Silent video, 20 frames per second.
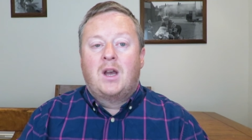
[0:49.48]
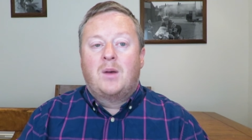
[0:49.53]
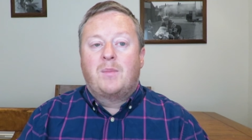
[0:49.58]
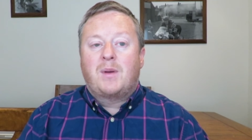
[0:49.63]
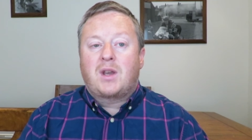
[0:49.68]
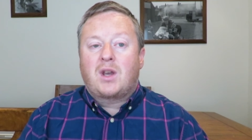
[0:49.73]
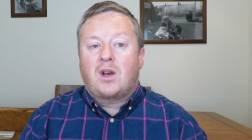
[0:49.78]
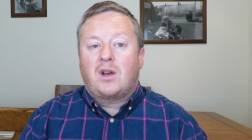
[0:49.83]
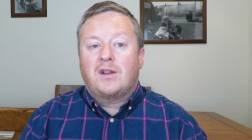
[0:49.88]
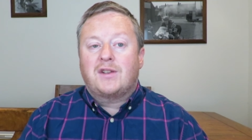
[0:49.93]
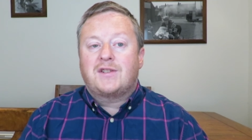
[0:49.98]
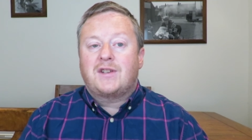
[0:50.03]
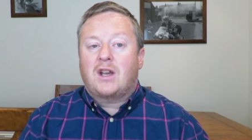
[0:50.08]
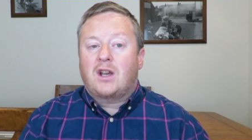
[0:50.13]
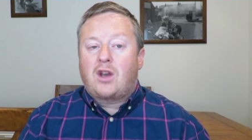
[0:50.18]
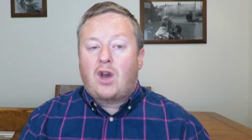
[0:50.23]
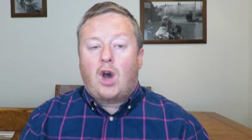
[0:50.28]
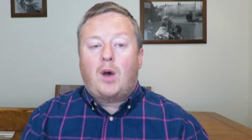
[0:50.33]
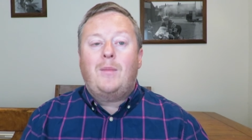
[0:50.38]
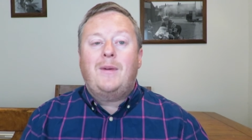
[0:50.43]
because
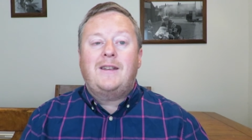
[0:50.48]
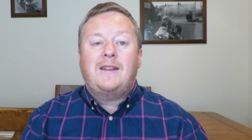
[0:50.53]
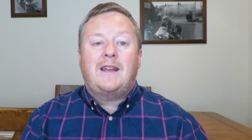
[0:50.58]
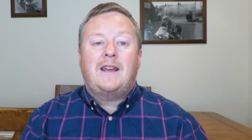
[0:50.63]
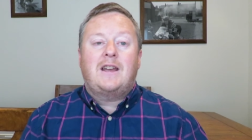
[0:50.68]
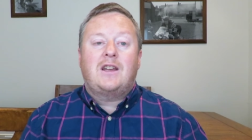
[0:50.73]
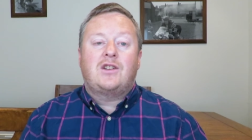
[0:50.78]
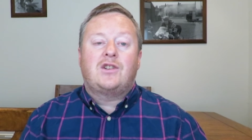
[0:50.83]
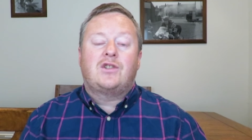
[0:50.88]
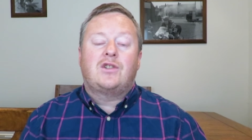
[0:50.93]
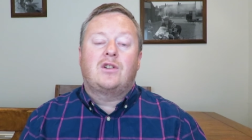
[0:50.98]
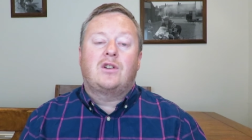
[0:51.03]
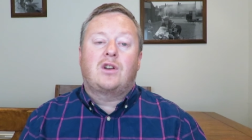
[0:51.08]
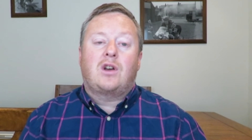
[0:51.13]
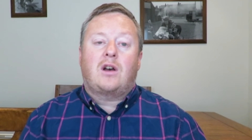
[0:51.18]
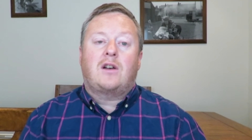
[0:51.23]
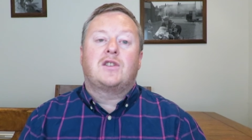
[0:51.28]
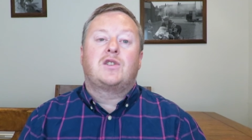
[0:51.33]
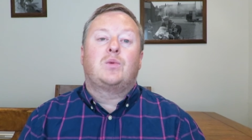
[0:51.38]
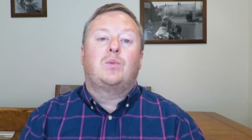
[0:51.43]
accommodation
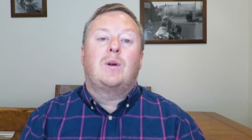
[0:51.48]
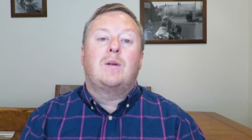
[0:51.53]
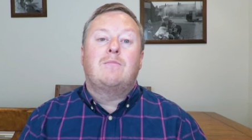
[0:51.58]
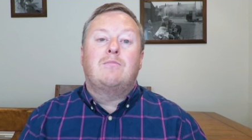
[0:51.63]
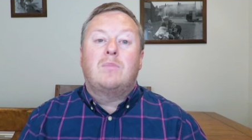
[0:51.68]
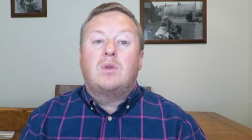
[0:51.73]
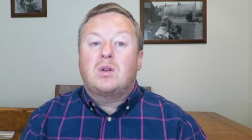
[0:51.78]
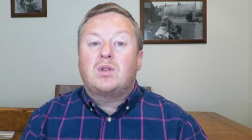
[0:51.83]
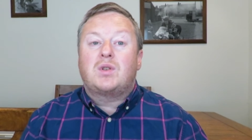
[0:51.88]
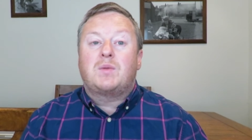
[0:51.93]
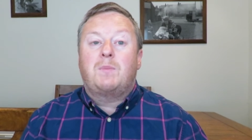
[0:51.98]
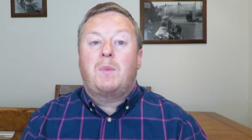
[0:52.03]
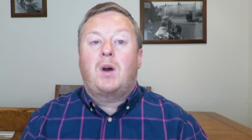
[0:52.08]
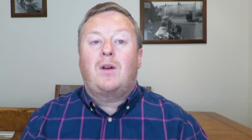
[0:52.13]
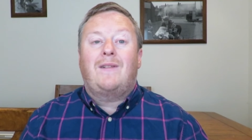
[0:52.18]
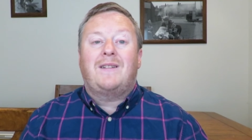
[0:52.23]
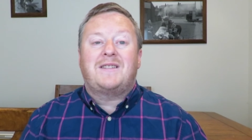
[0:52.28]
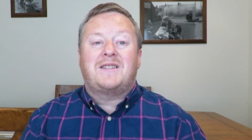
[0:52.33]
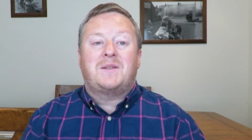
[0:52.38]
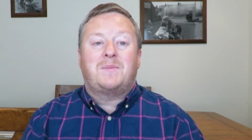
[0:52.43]
costs were much
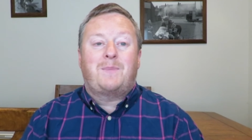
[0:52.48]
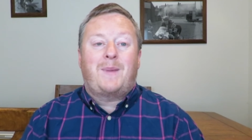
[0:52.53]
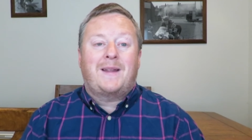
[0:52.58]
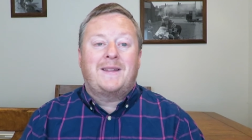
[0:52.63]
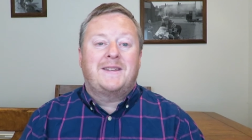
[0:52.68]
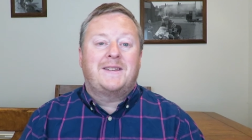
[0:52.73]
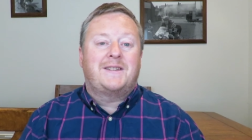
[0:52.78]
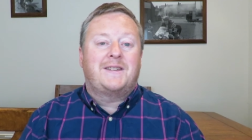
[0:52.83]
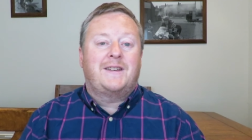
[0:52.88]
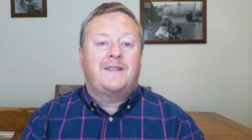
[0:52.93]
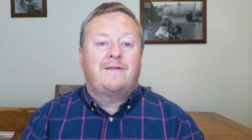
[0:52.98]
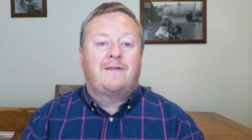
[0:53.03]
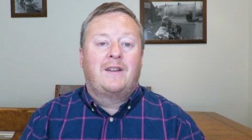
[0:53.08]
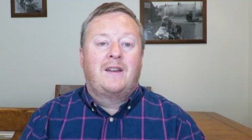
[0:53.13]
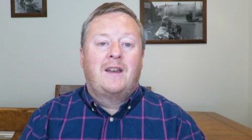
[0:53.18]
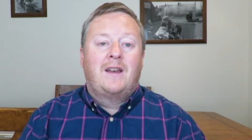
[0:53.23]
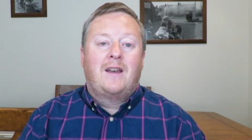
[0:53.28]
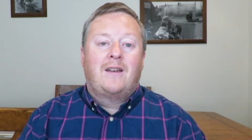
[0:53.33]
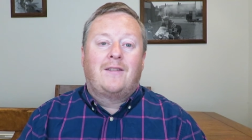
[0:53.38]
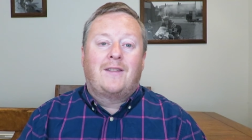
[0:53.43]
more expensive
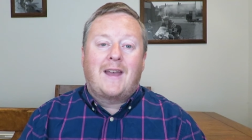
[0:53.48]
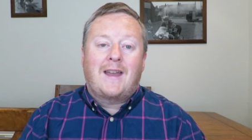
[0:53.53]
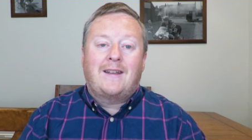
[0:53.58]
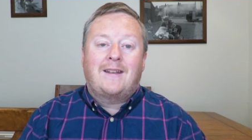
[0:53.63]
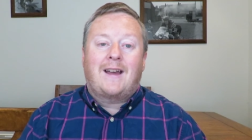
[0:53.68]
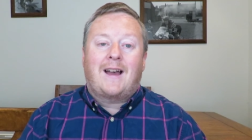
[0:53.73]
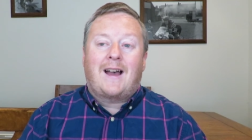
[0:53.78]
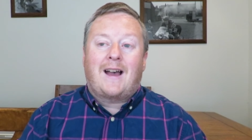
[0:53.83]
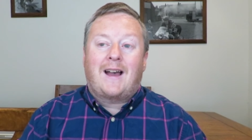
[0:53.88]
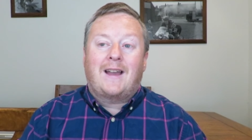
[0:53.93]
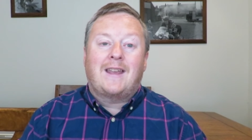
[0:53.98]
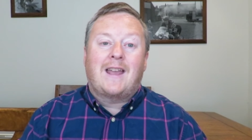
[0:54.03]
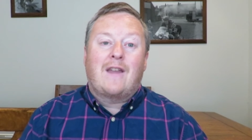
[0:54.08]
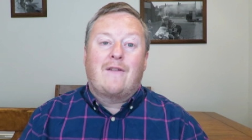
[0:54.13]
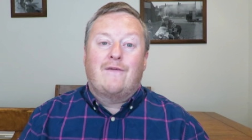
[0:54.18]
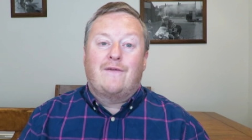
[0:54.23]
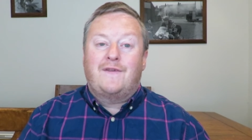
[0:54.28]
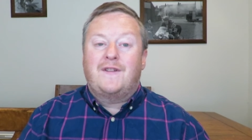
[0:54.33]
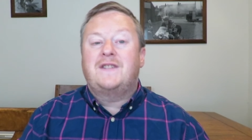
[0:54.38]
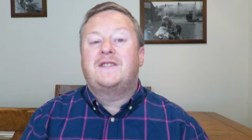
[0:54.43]
than I
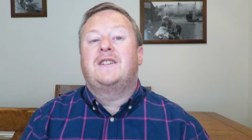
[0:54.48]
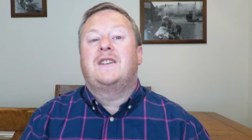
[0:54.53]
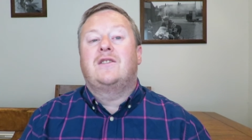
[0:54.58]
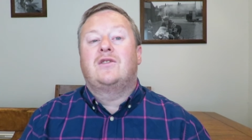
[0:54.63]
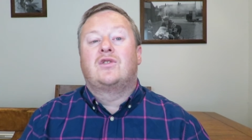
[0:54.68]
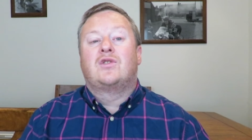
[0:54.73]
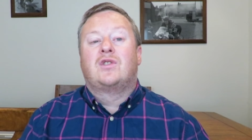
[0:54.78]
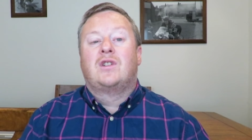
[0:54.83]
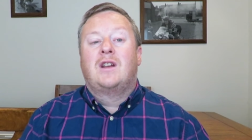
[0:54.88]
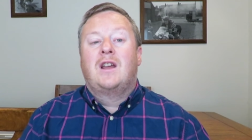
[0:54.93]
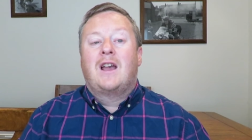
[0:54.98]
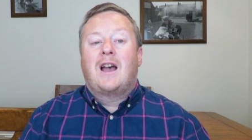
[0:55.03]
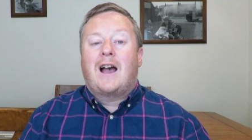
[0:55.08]
envisaged.